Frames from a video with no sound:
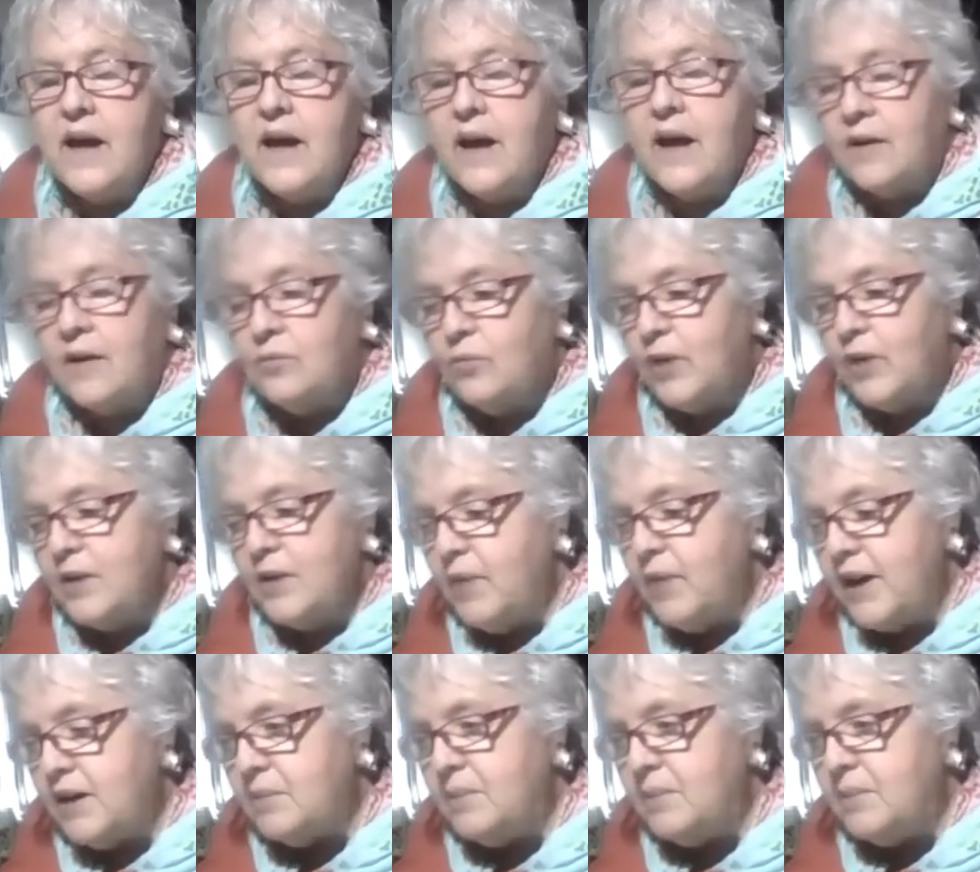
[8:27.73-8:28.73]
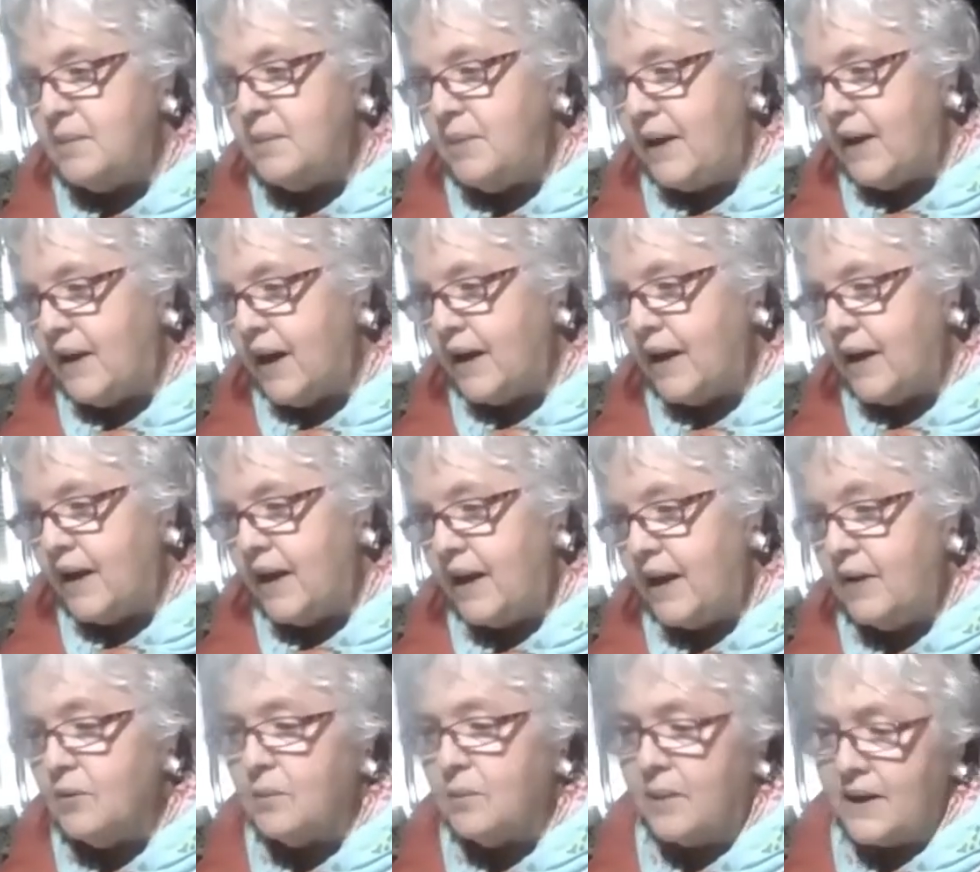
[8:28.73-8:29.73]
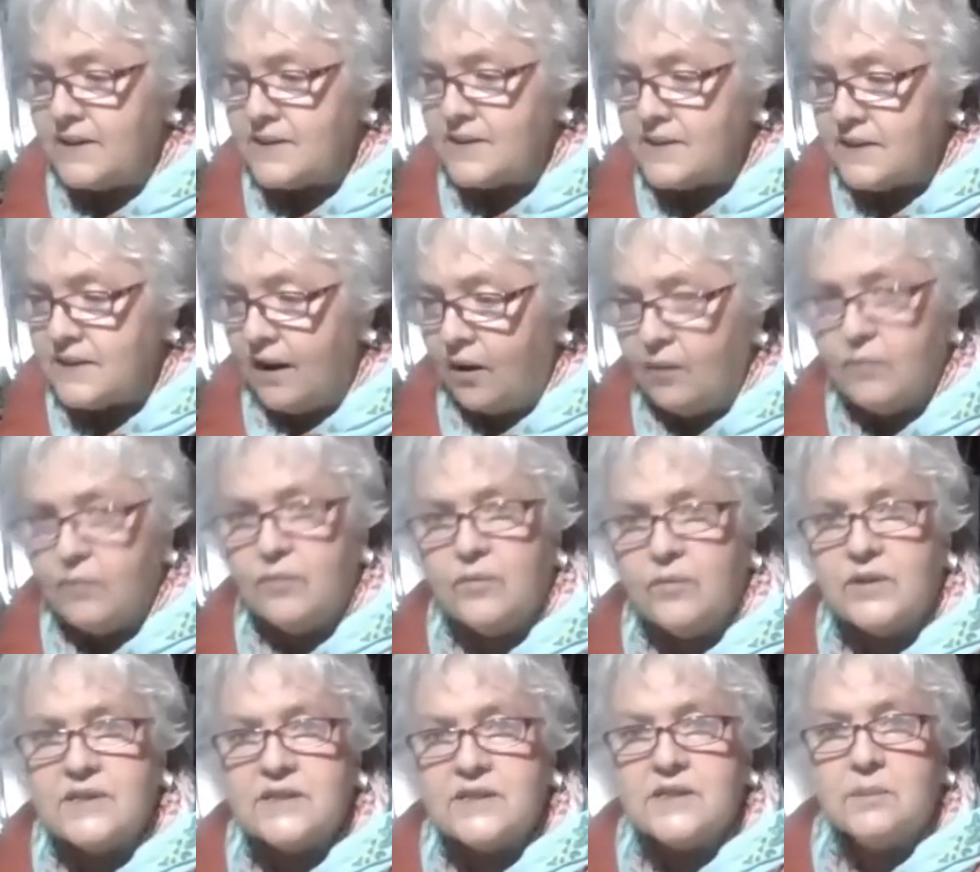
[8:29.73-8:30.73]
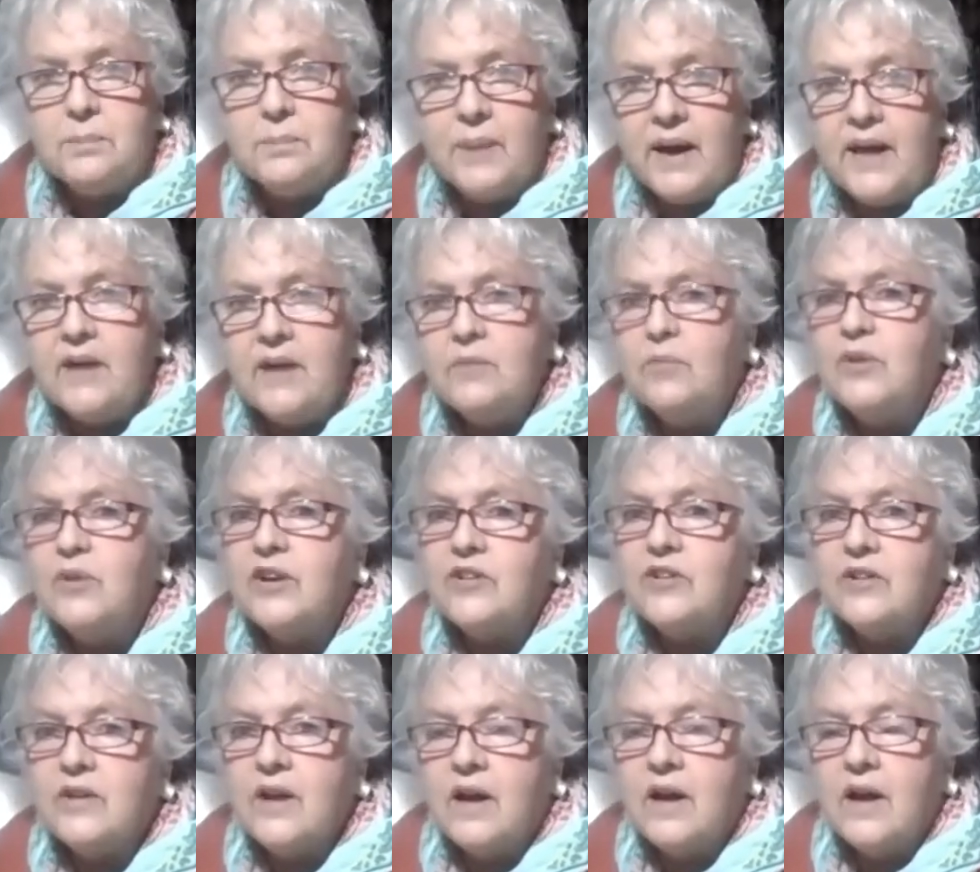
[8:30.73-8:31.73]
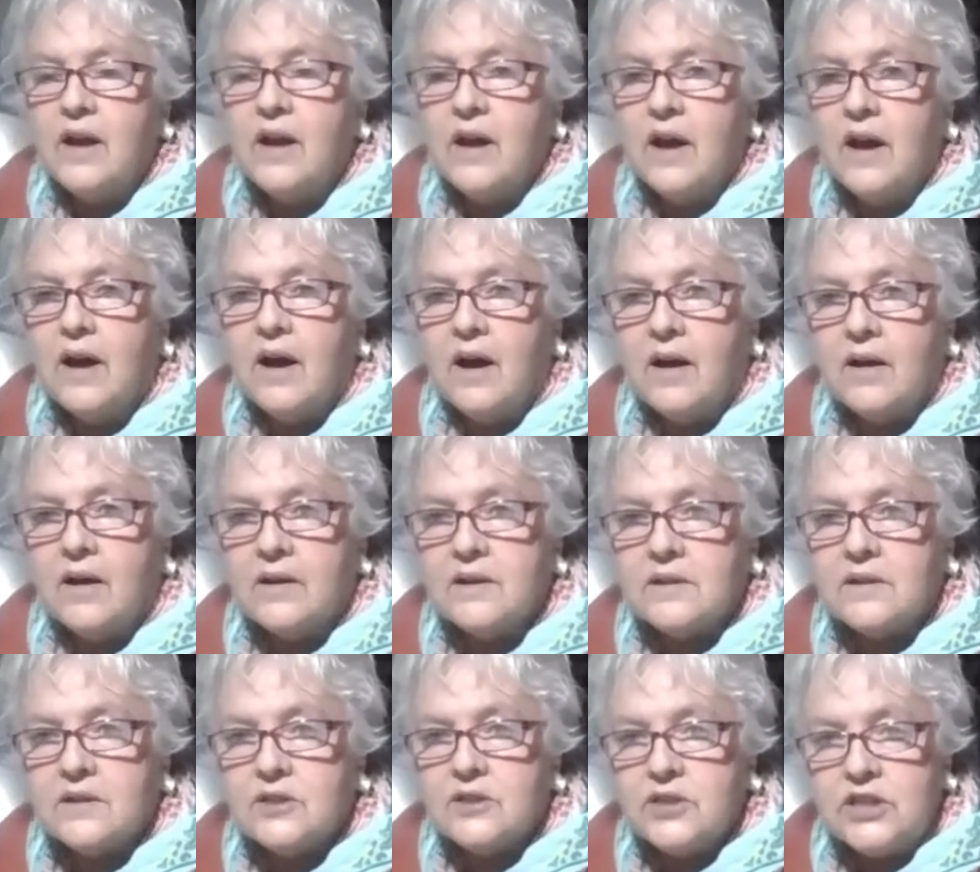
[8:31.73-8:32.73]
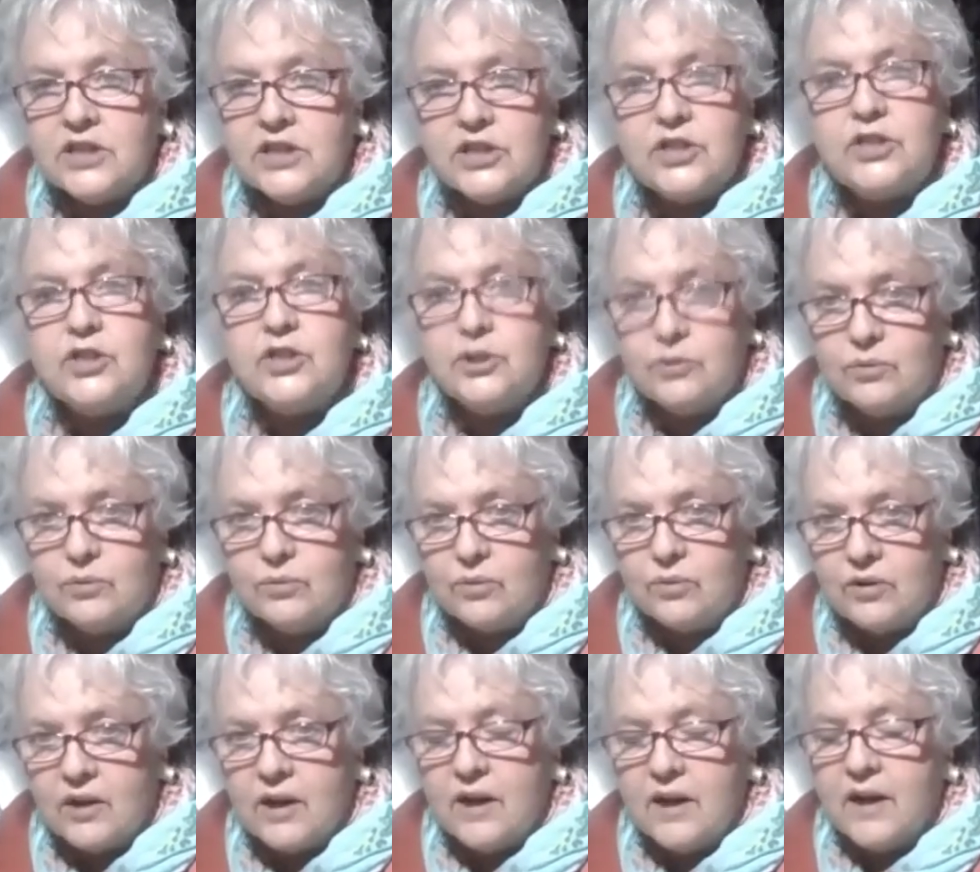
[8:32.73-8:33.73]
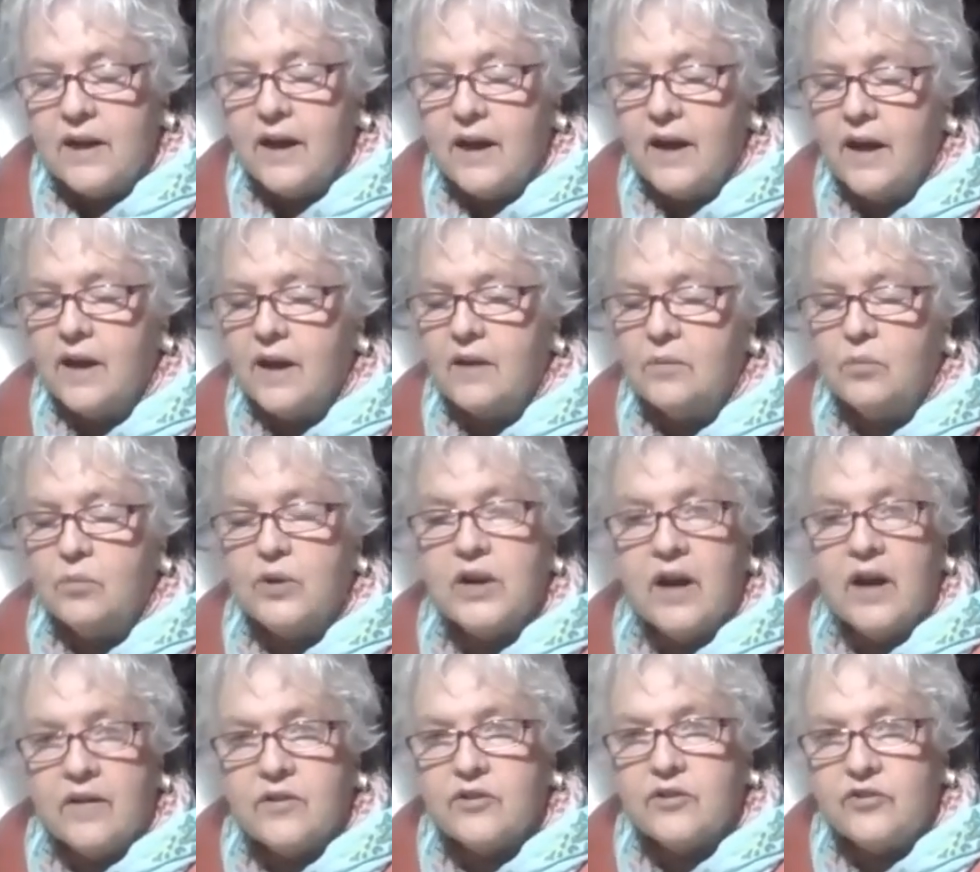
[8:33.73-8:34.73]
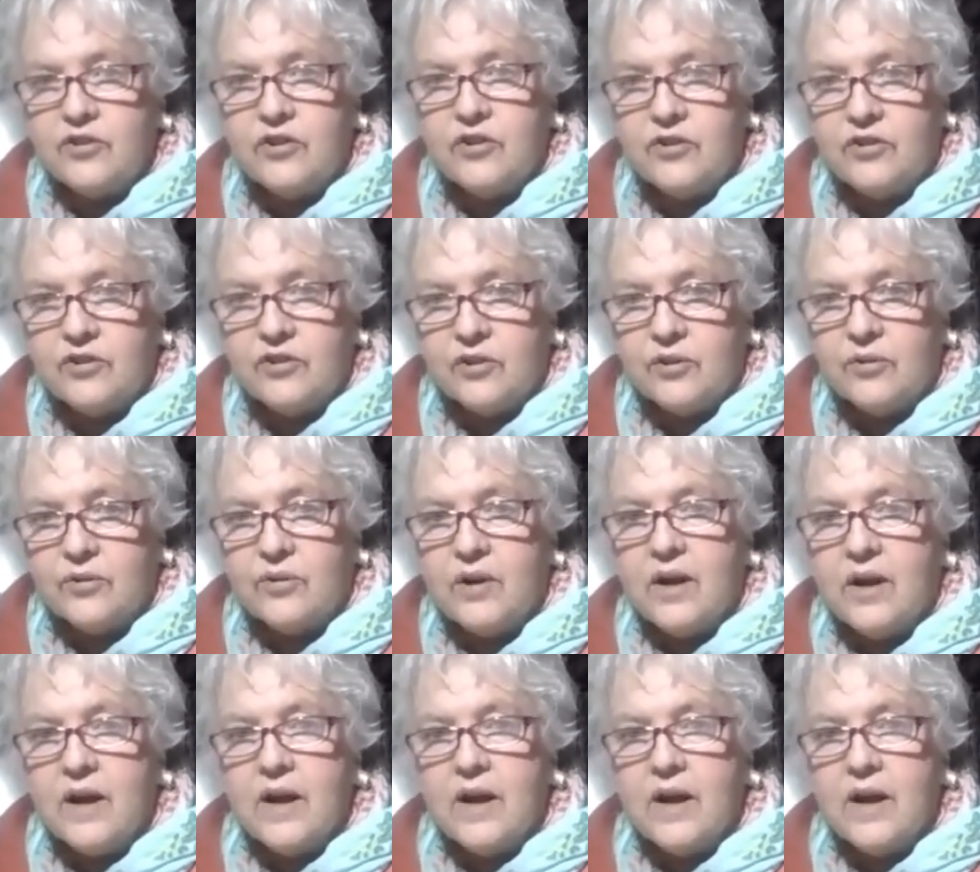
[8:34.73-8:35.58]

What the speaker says: And one way to maybe kind of heal myself was to paint what she could do and what others could do.